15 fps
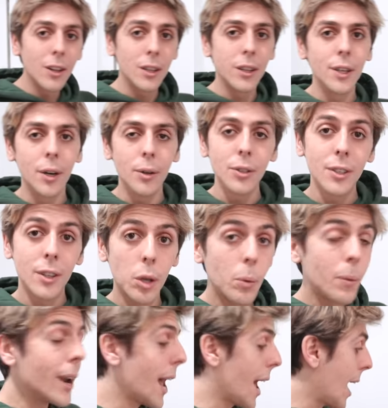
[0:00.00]
closed. Look
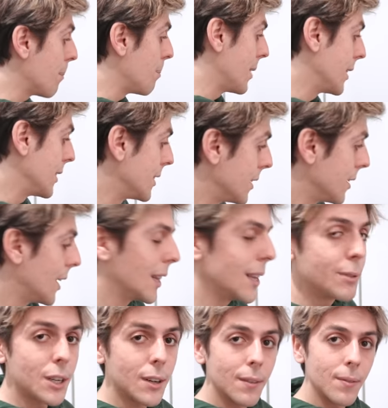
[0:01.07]
what happens. It
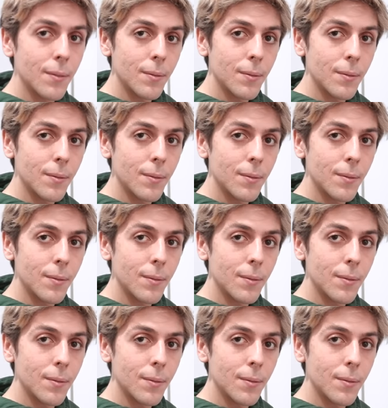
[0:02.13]
leaves it.